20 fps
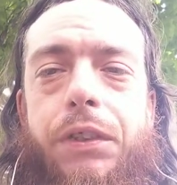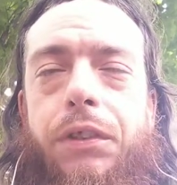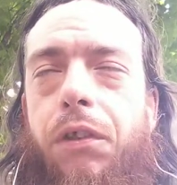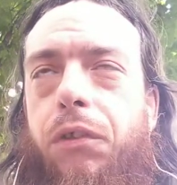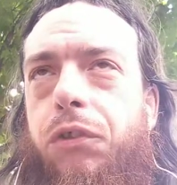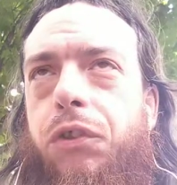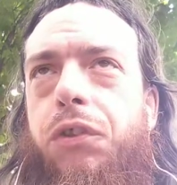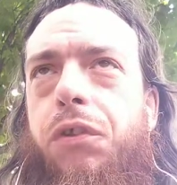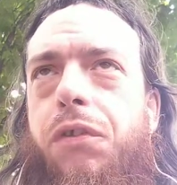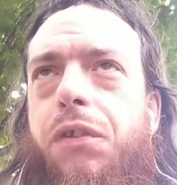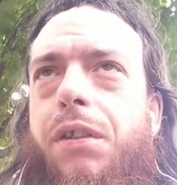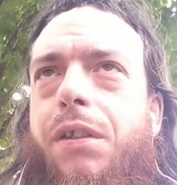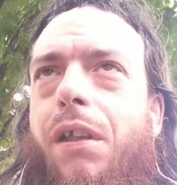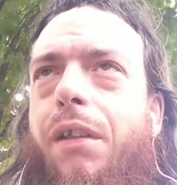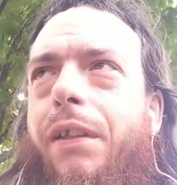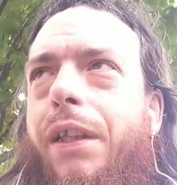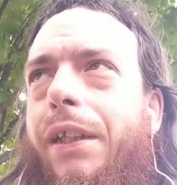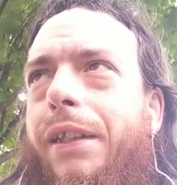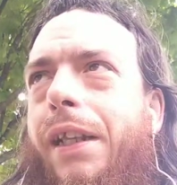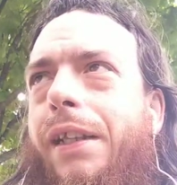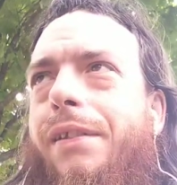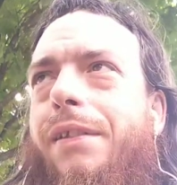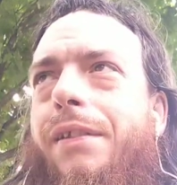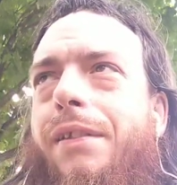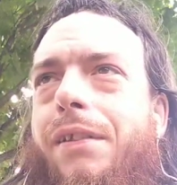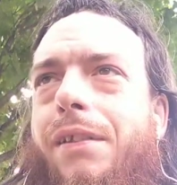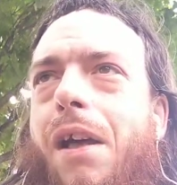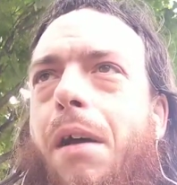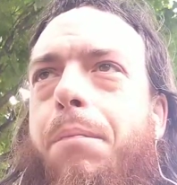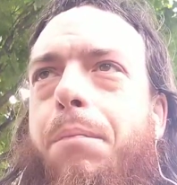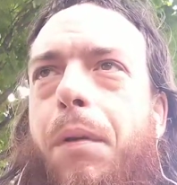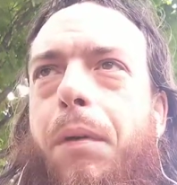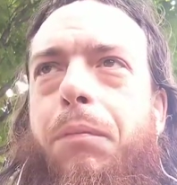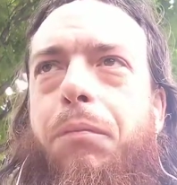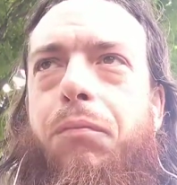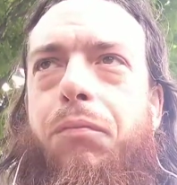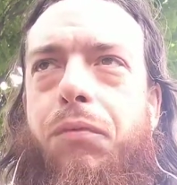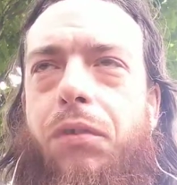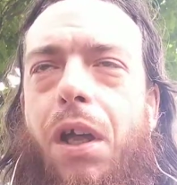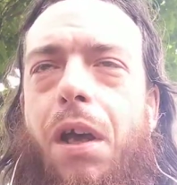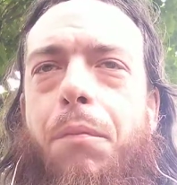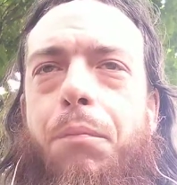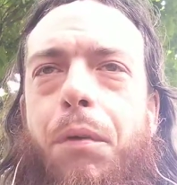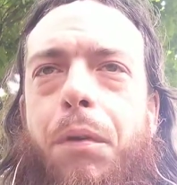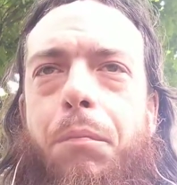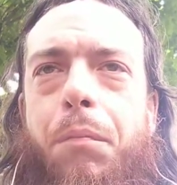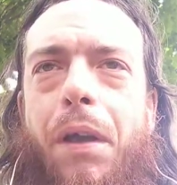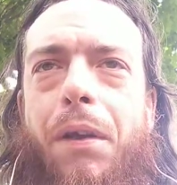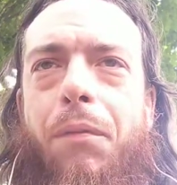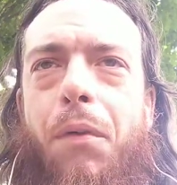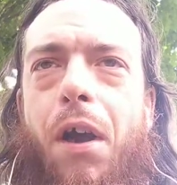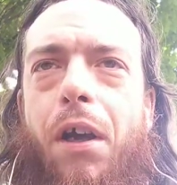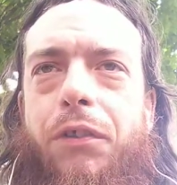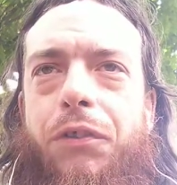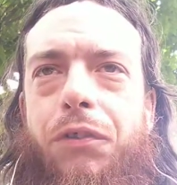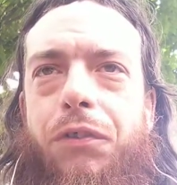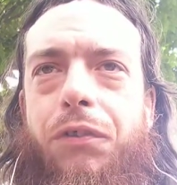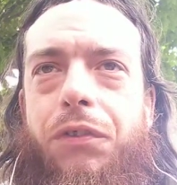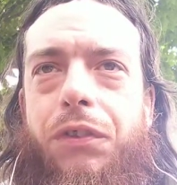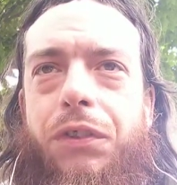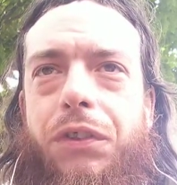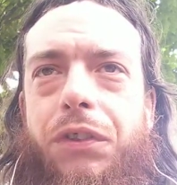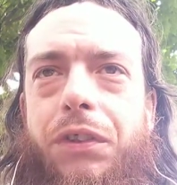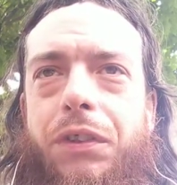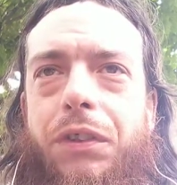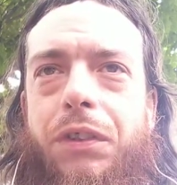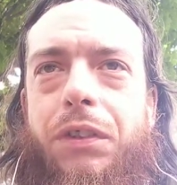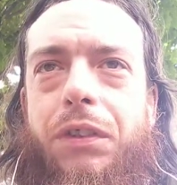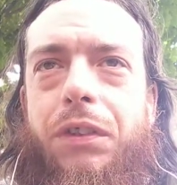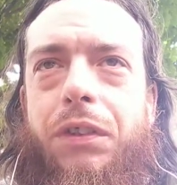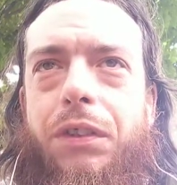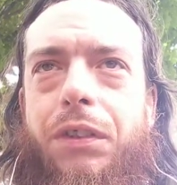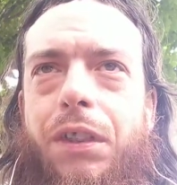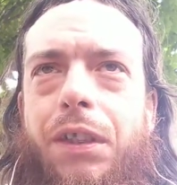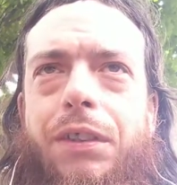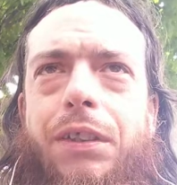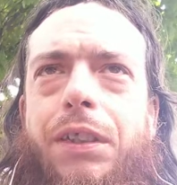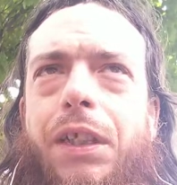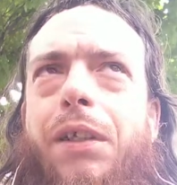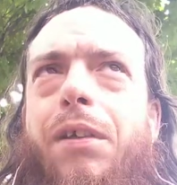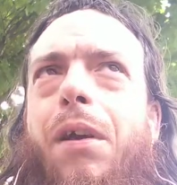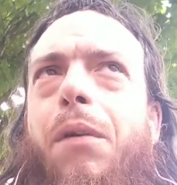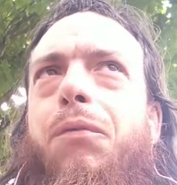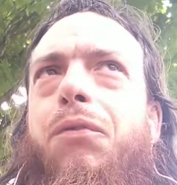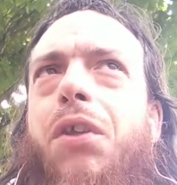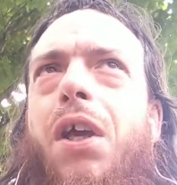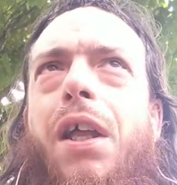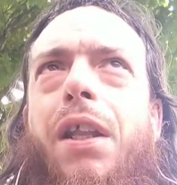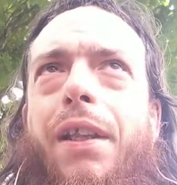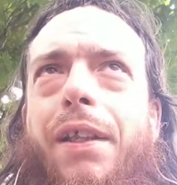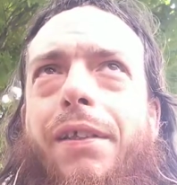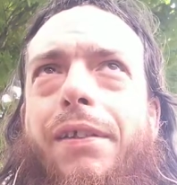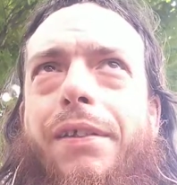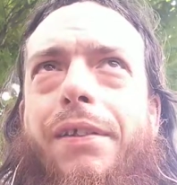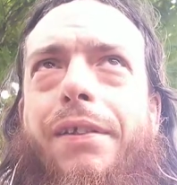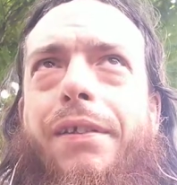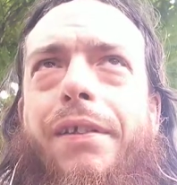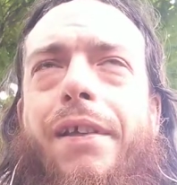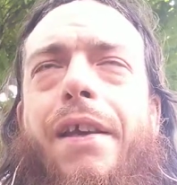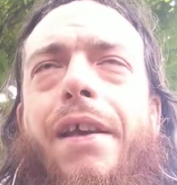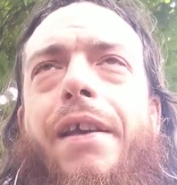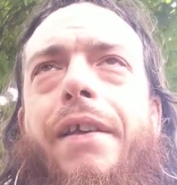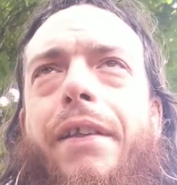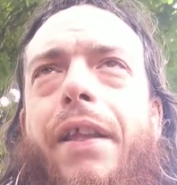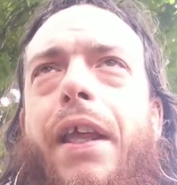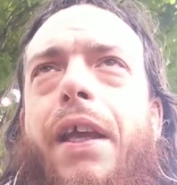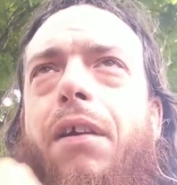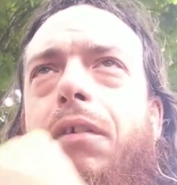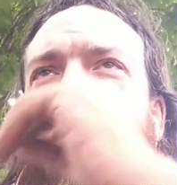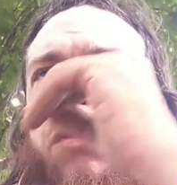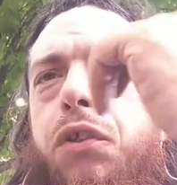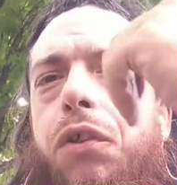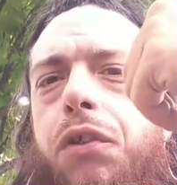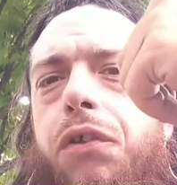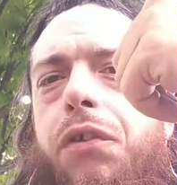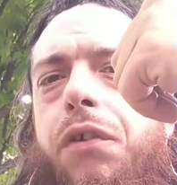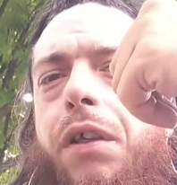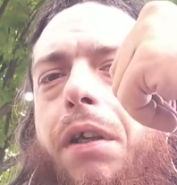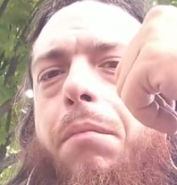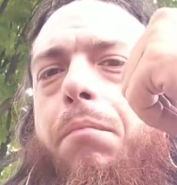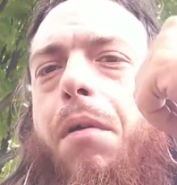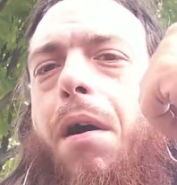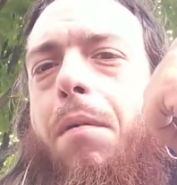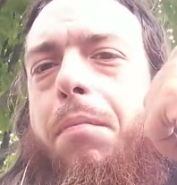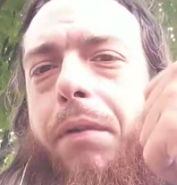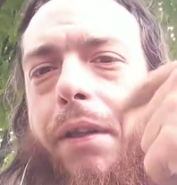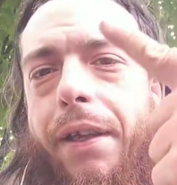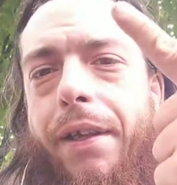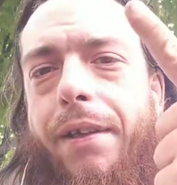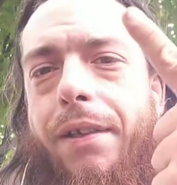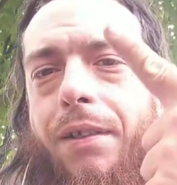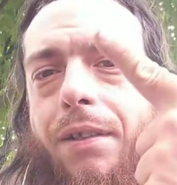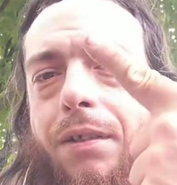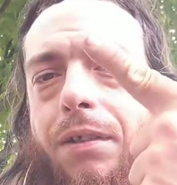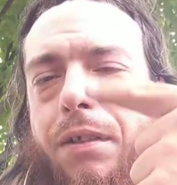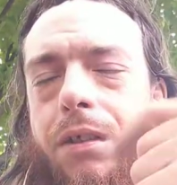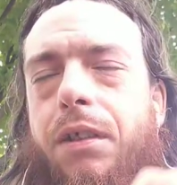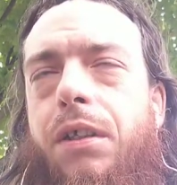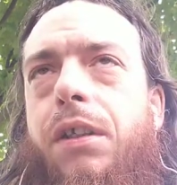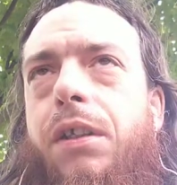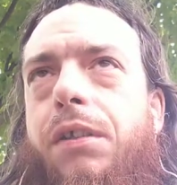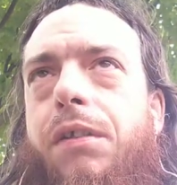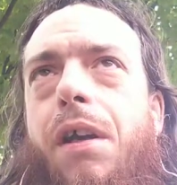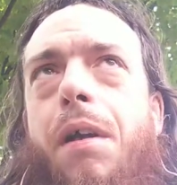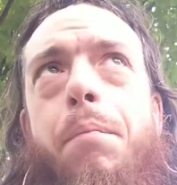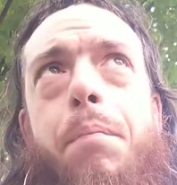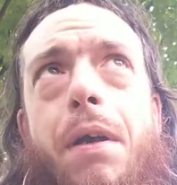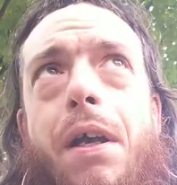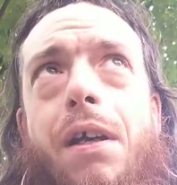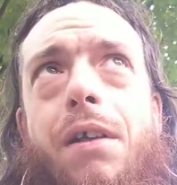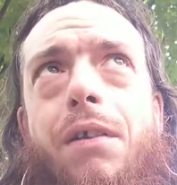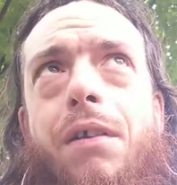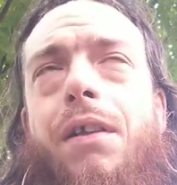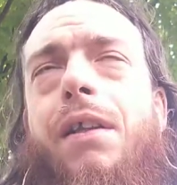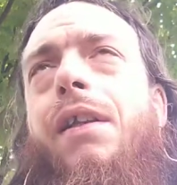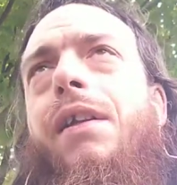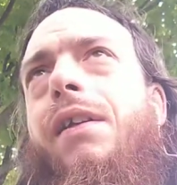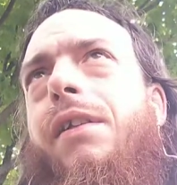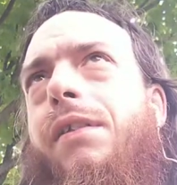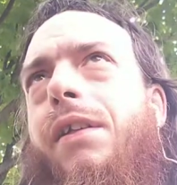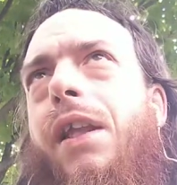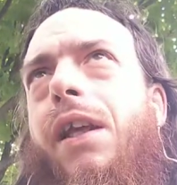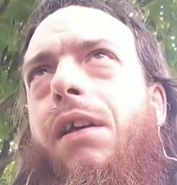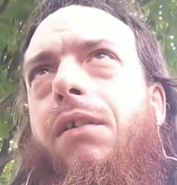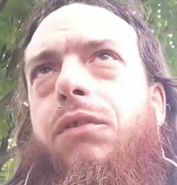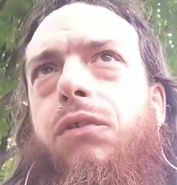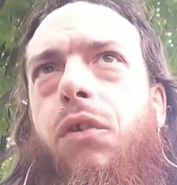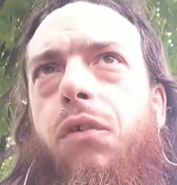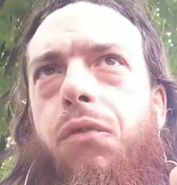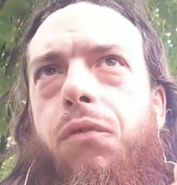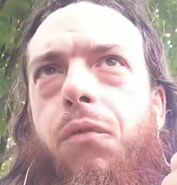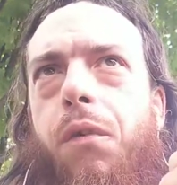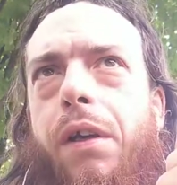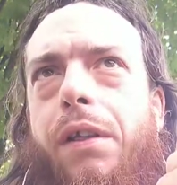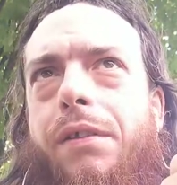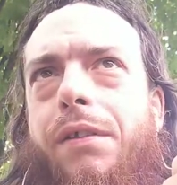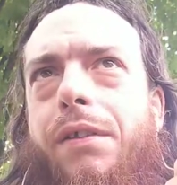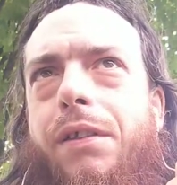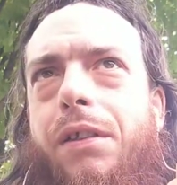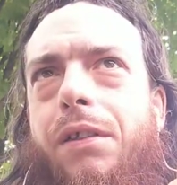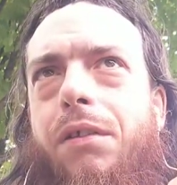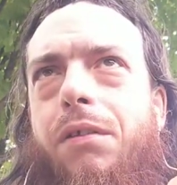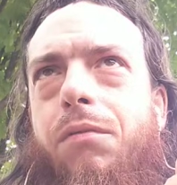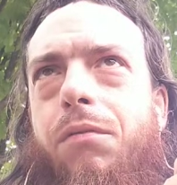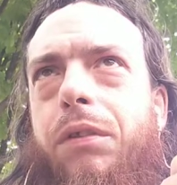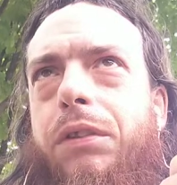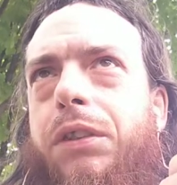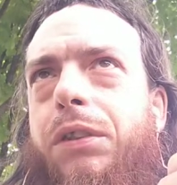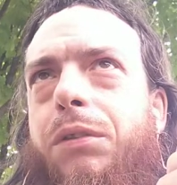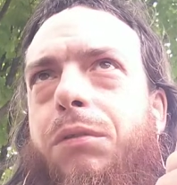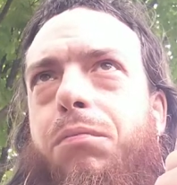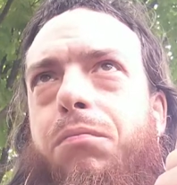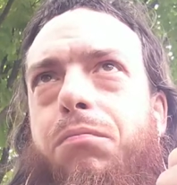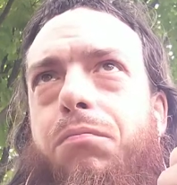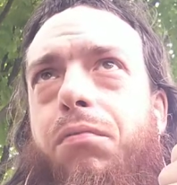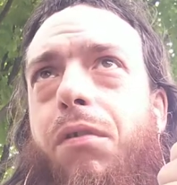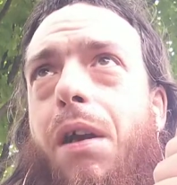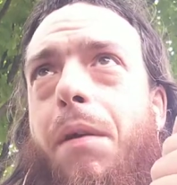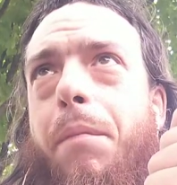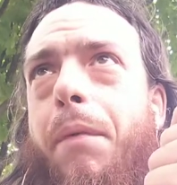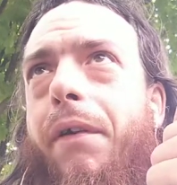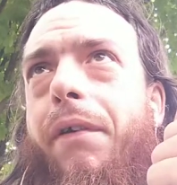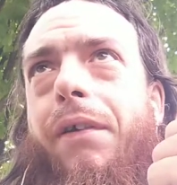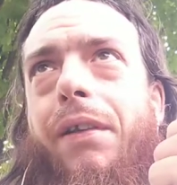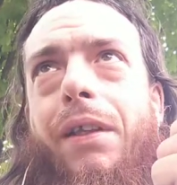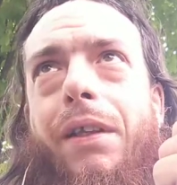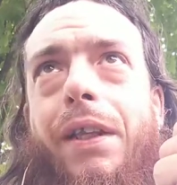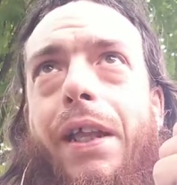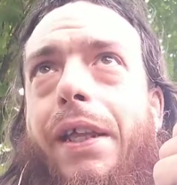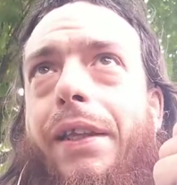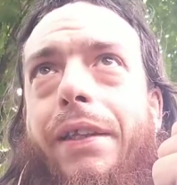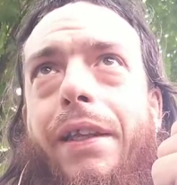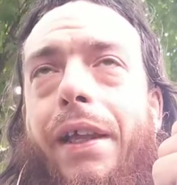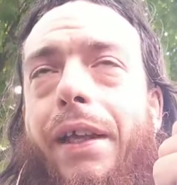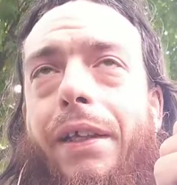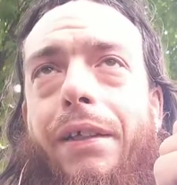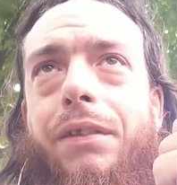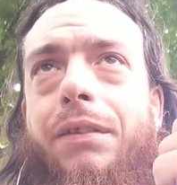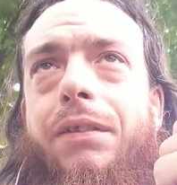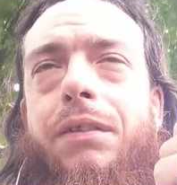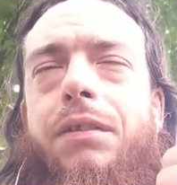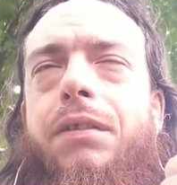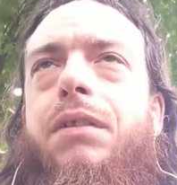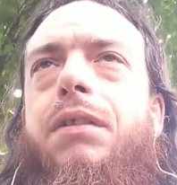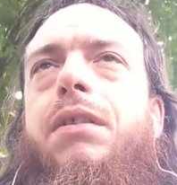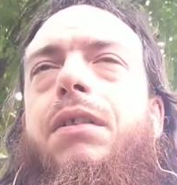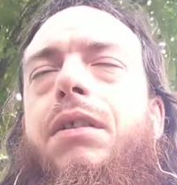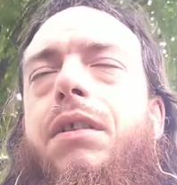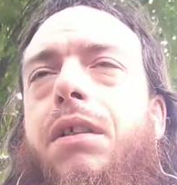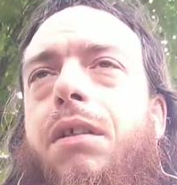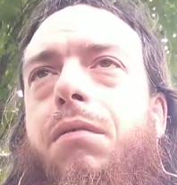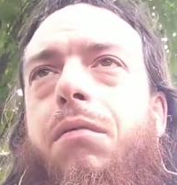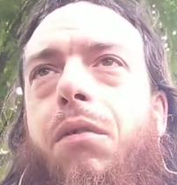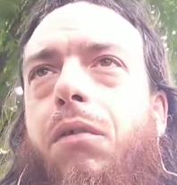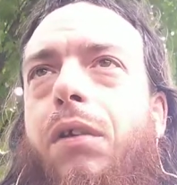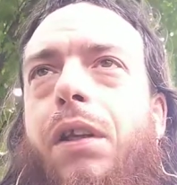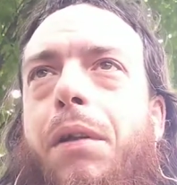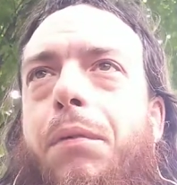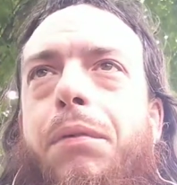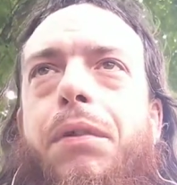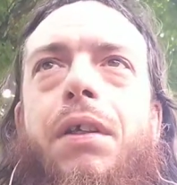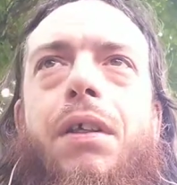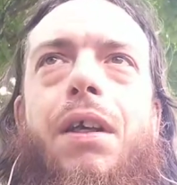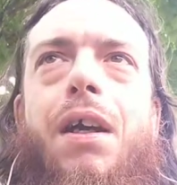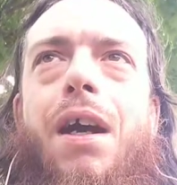I'll choose something that's not run by Rogers. Let's see, you have Telus. They own Kudu and Public. You have Bell. They own Northwest still, which is primarily a landline. Or whatever.